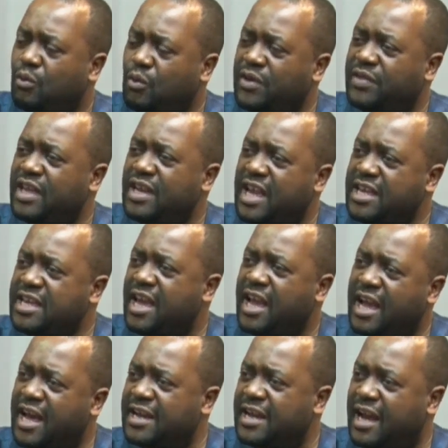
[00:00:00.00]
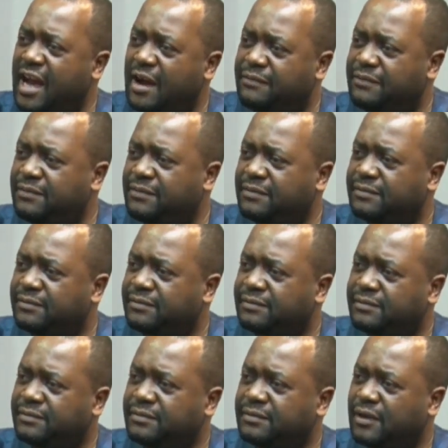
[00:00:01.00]
within 1.5 years.
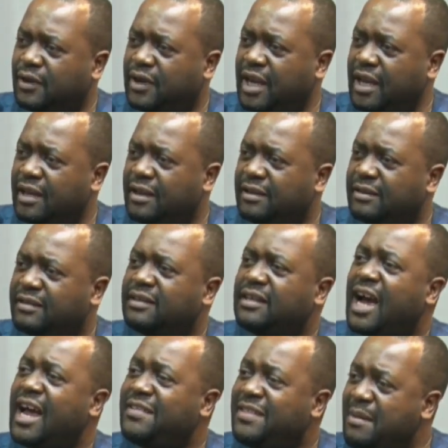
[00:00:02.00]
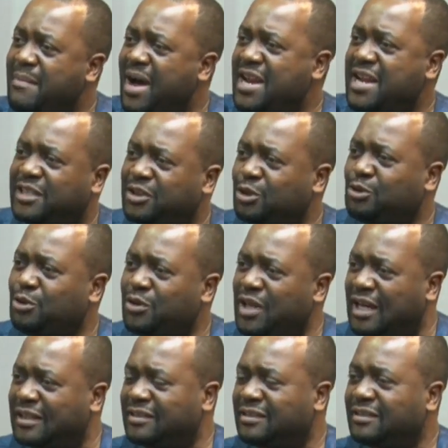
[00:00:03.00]
Okay? And they managed to
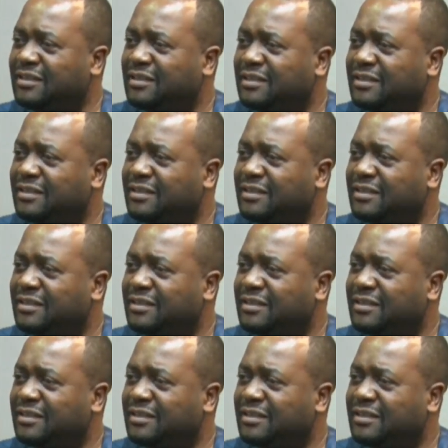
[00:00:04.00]
do that.